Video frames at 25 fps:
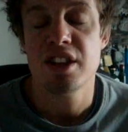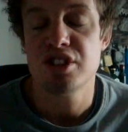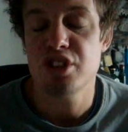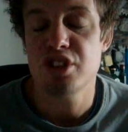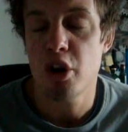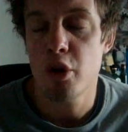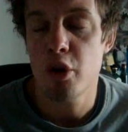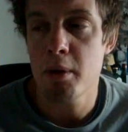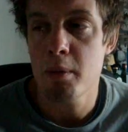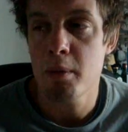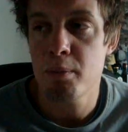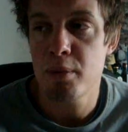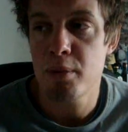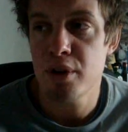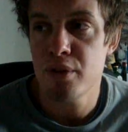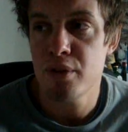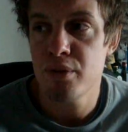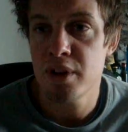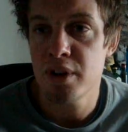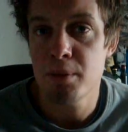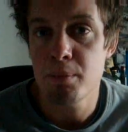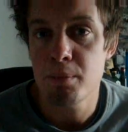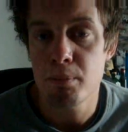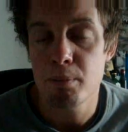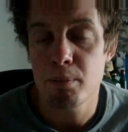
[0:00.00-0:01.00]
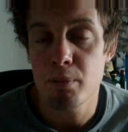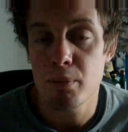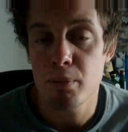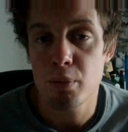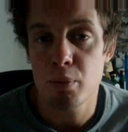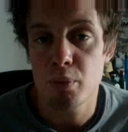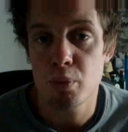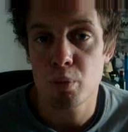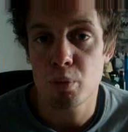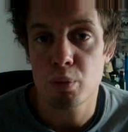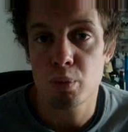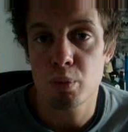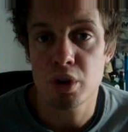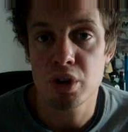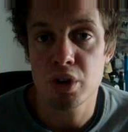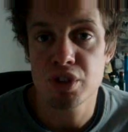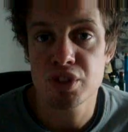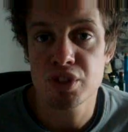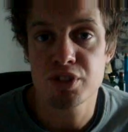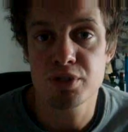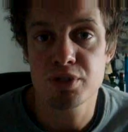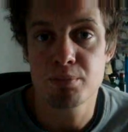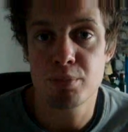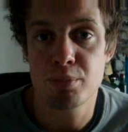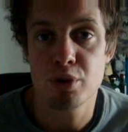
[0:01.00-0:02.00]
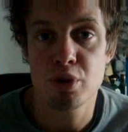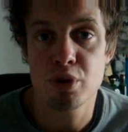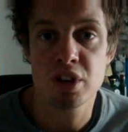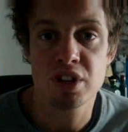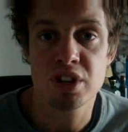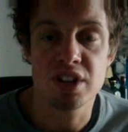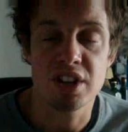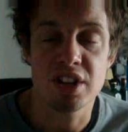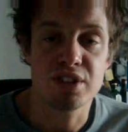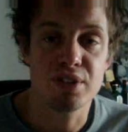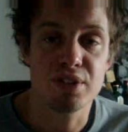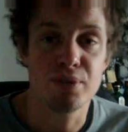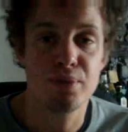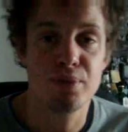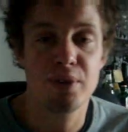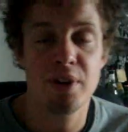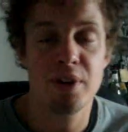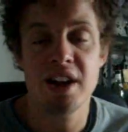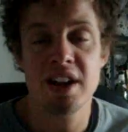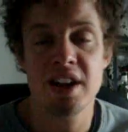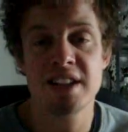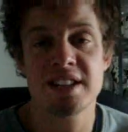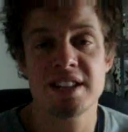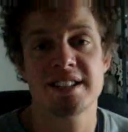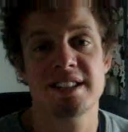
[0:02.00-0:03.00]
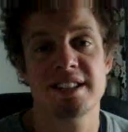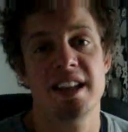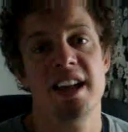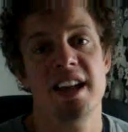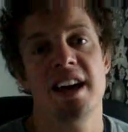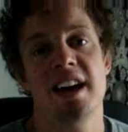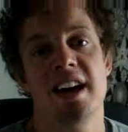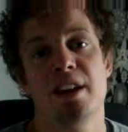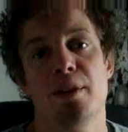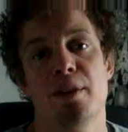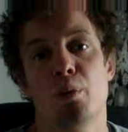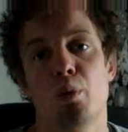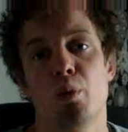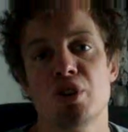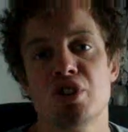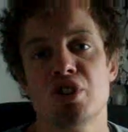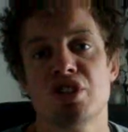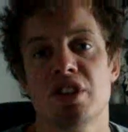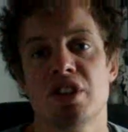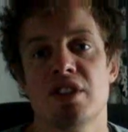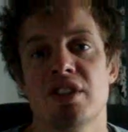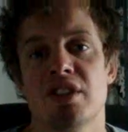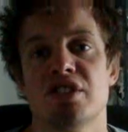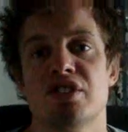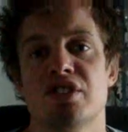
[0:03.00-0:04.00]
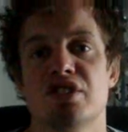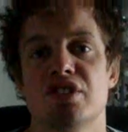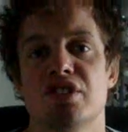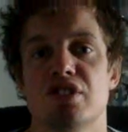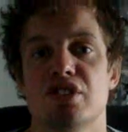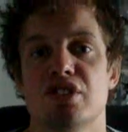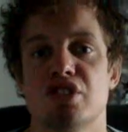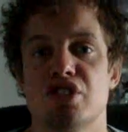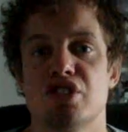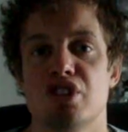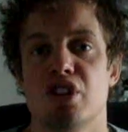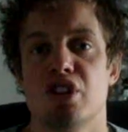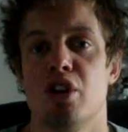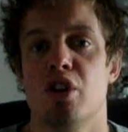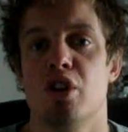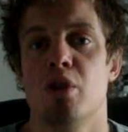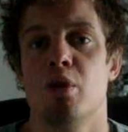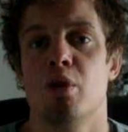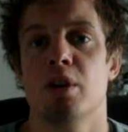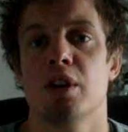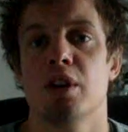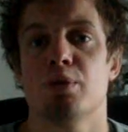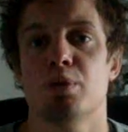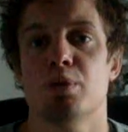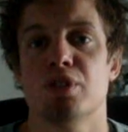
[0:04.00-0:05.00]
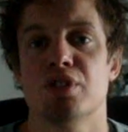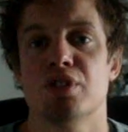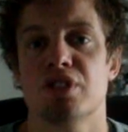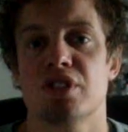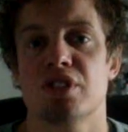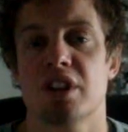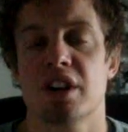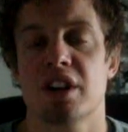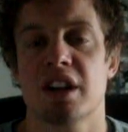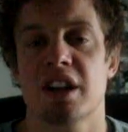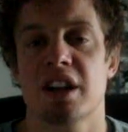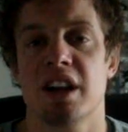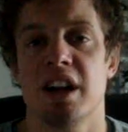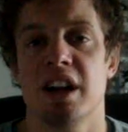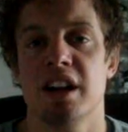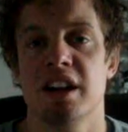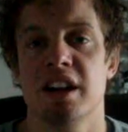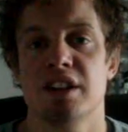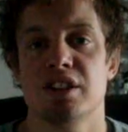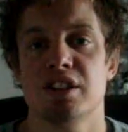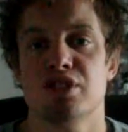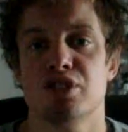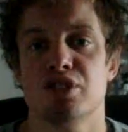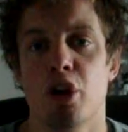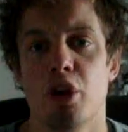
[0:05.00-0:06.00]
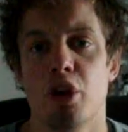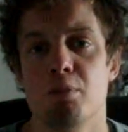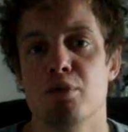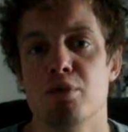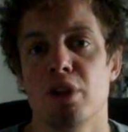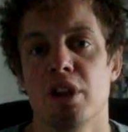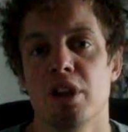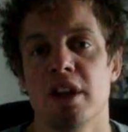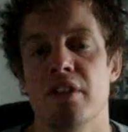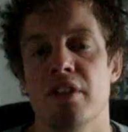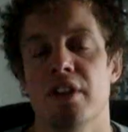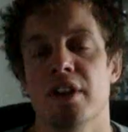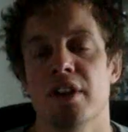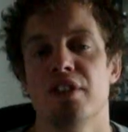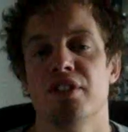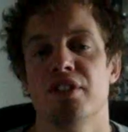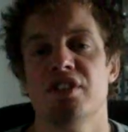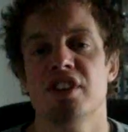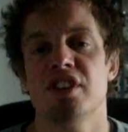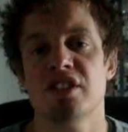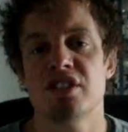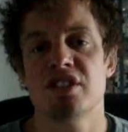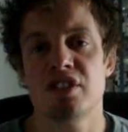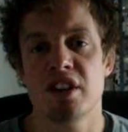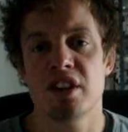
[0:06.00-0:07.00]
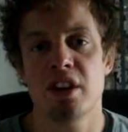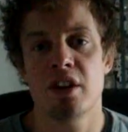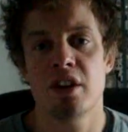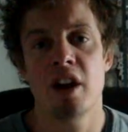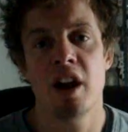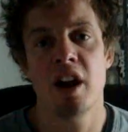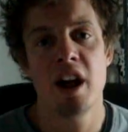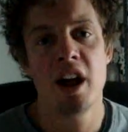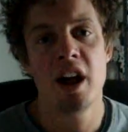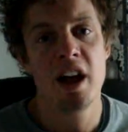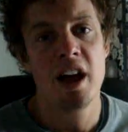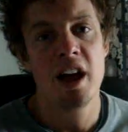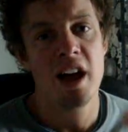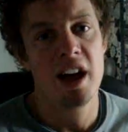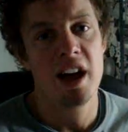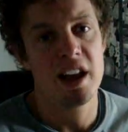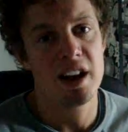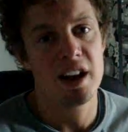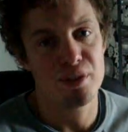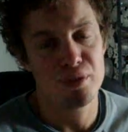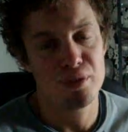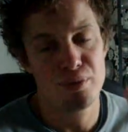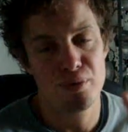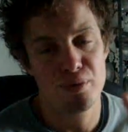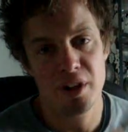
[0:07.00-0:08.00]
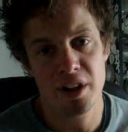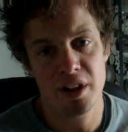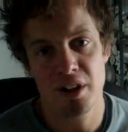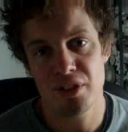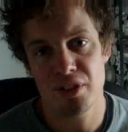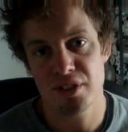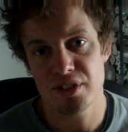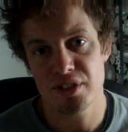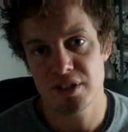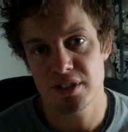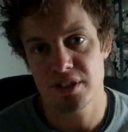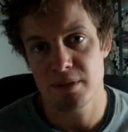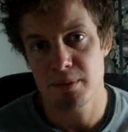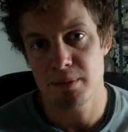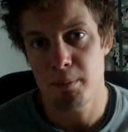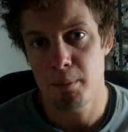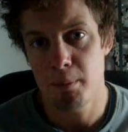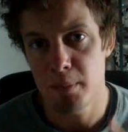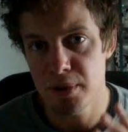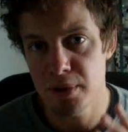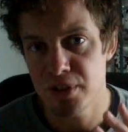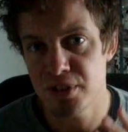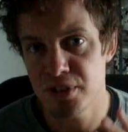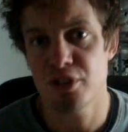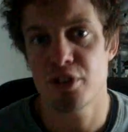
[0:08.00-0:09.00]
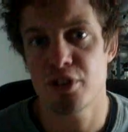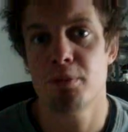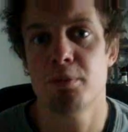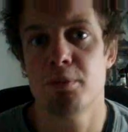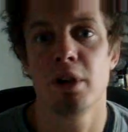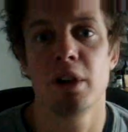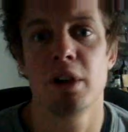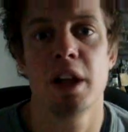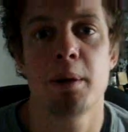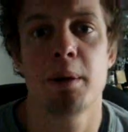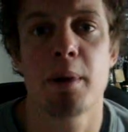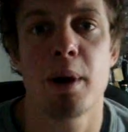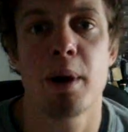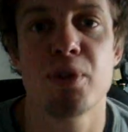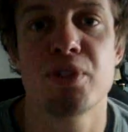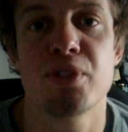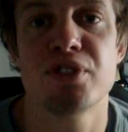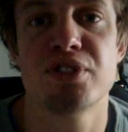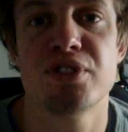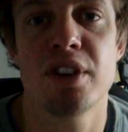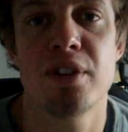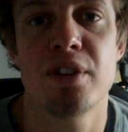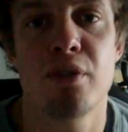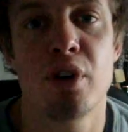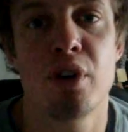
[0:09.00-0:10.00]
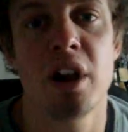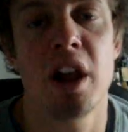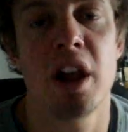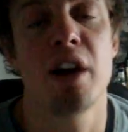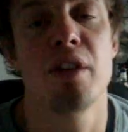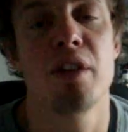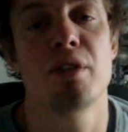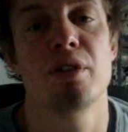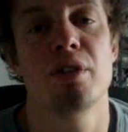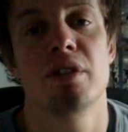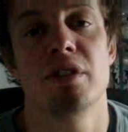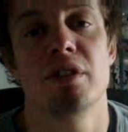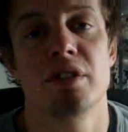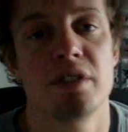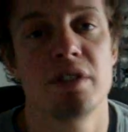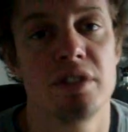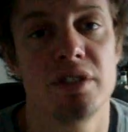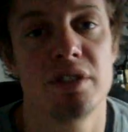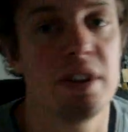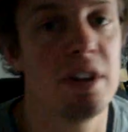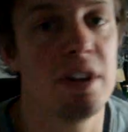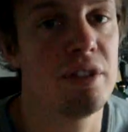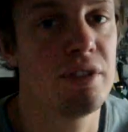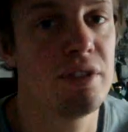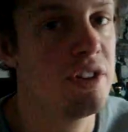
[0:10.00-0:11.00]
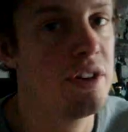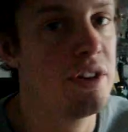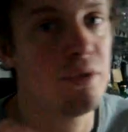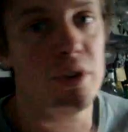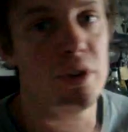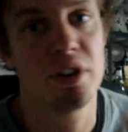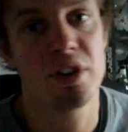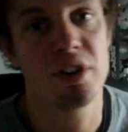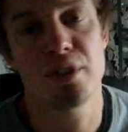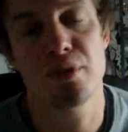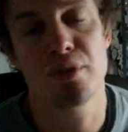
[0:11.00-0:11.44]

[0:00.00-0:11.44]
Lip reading: Jeremy Piven was booked as a face, and watching this show, it was kind of turbulent. I sat there and I felt miserable about several